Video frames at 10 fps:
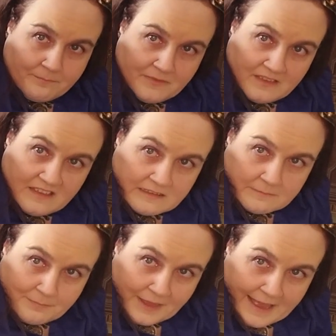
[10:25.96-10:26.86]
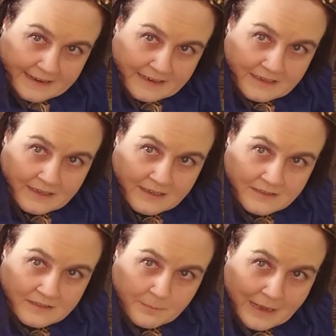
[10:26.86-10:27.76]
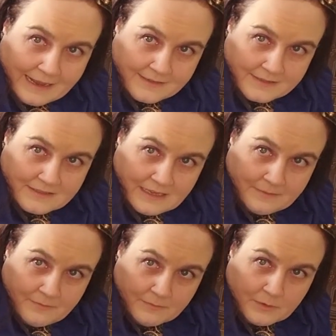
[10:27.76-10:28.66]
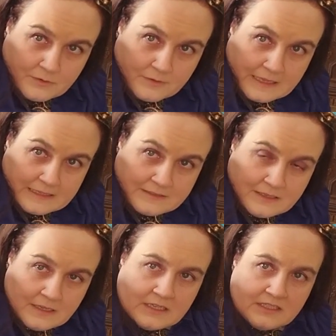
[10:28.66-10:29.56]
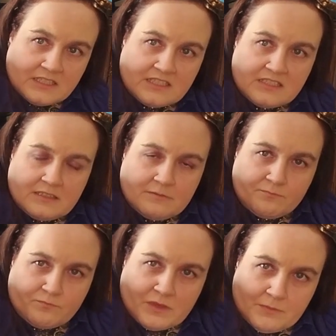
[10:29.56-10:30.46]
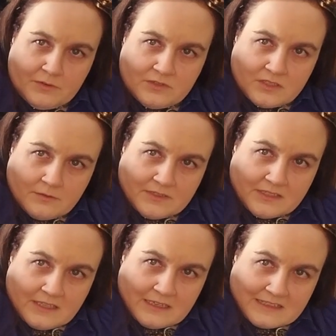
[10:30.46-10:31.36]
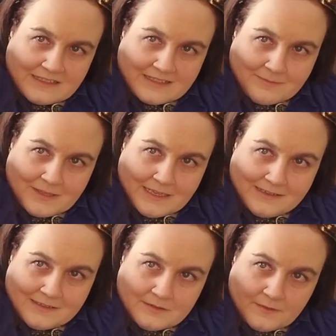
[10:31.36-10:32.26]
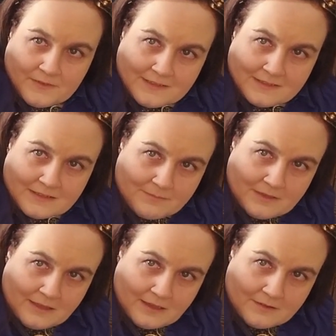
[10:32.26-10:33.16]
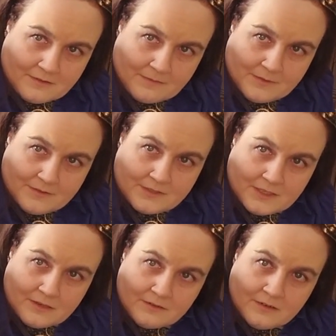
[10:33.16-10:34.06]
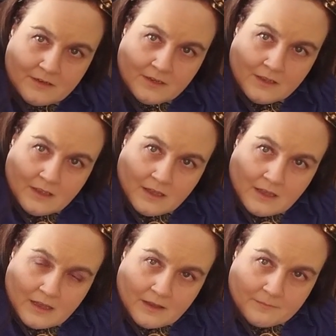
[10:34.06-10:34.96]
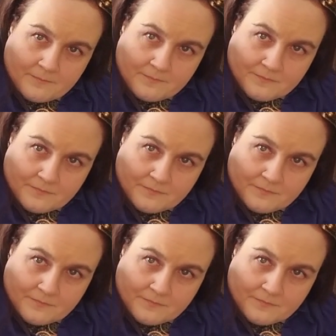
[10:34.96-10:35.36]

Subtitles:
these black deposits, and I wonder if that's just the Moonstone was connected to something else, or if this is something other than Moonstone. Kind